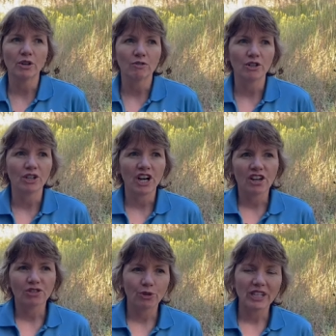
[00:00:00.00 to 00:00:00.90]
over
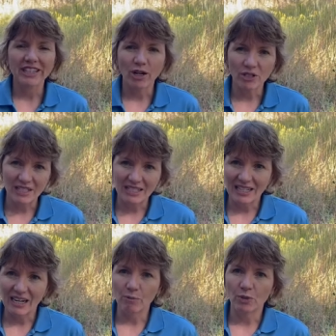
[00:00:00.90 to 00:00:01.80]
30,000
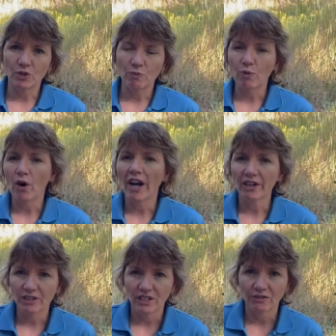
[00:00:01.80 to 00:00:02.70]
samples
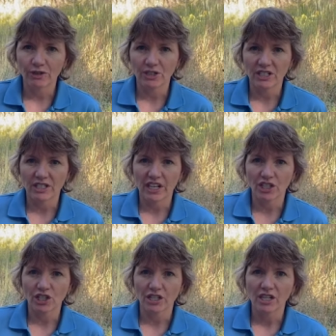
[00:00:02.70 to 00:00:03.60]
prior to the first
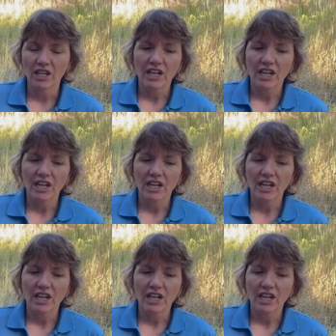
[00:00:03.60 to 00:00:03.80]
detection.